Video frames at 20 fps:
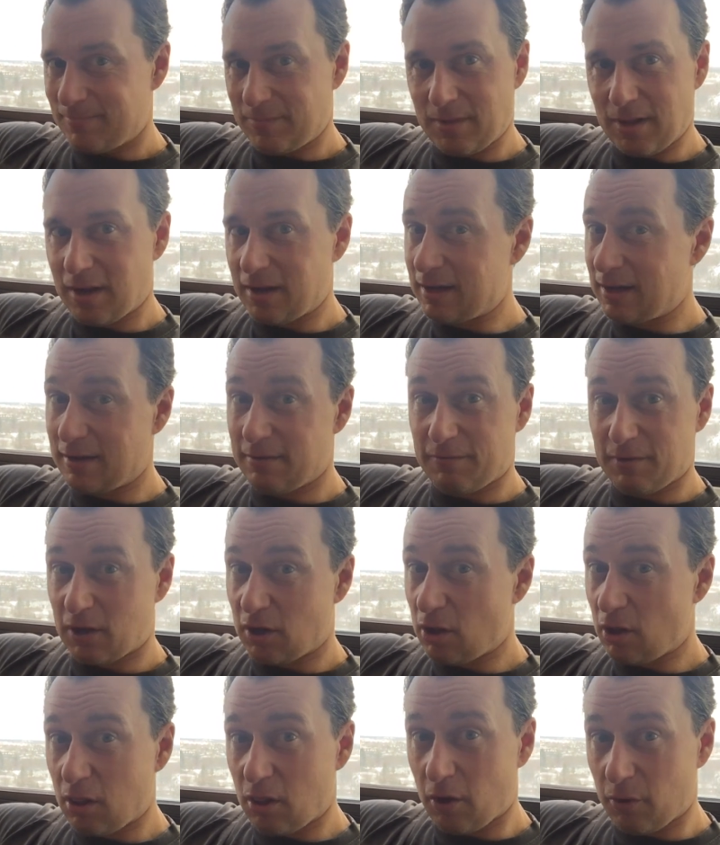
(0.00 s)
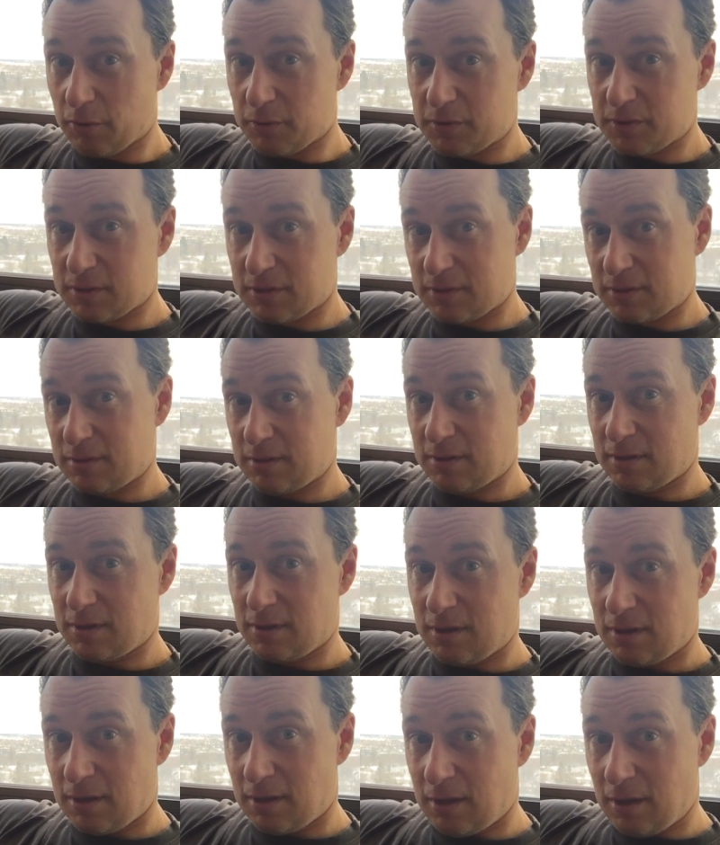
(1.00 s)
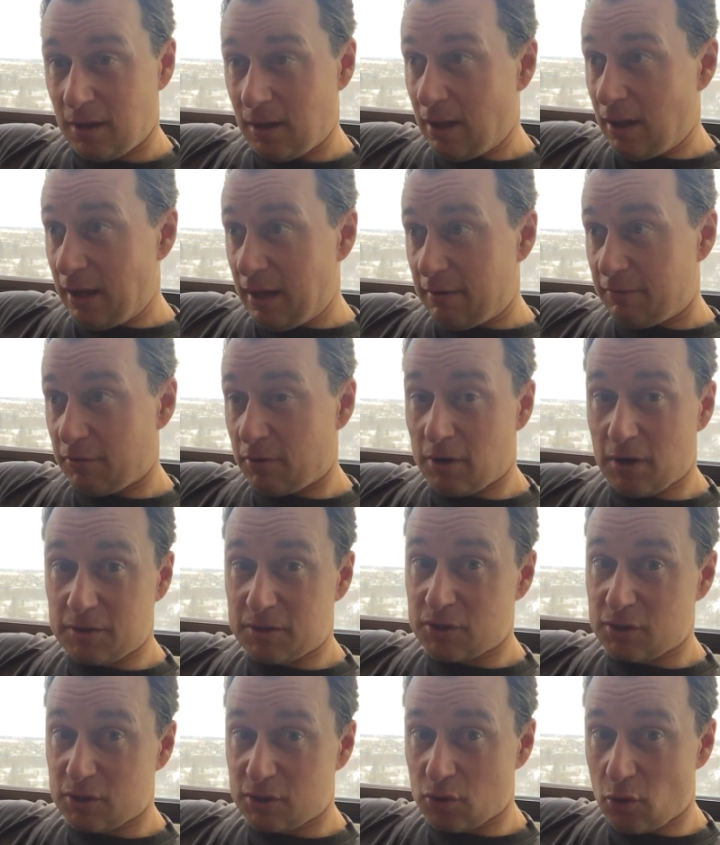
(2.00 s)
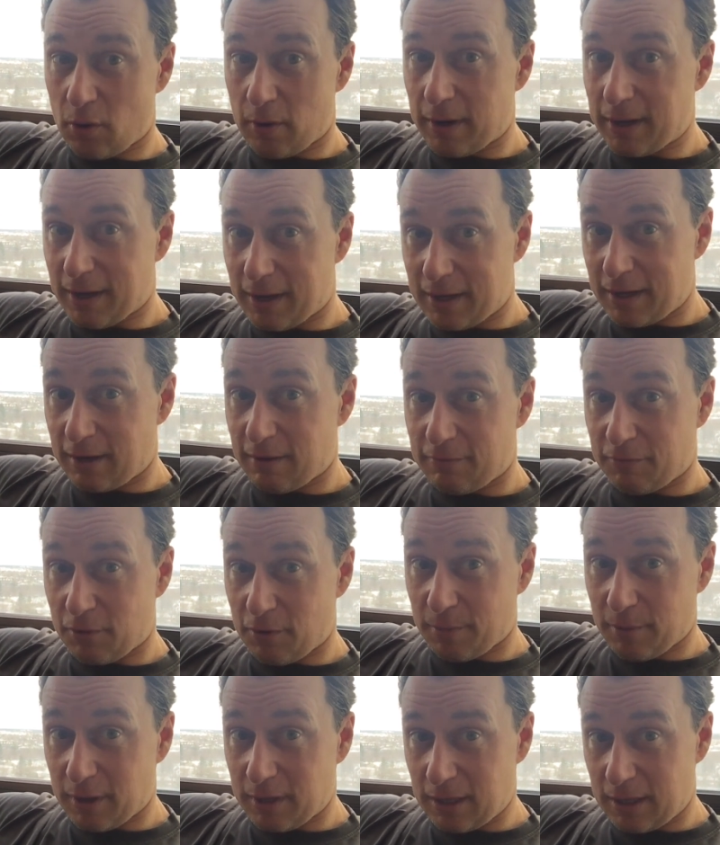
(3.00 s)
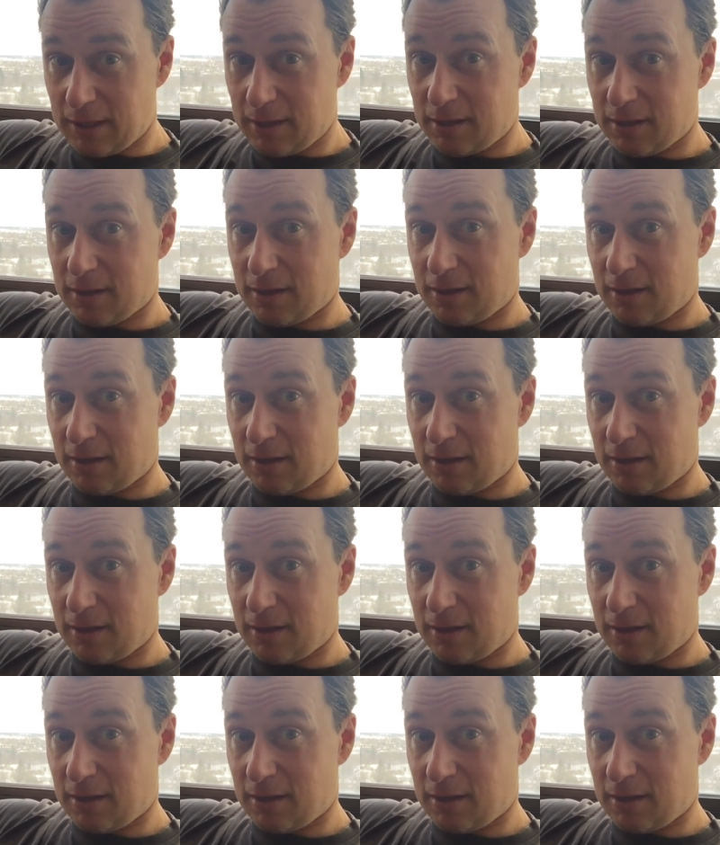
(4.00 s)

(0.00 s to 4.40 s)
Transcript: not even close. If you're not storing any of your money,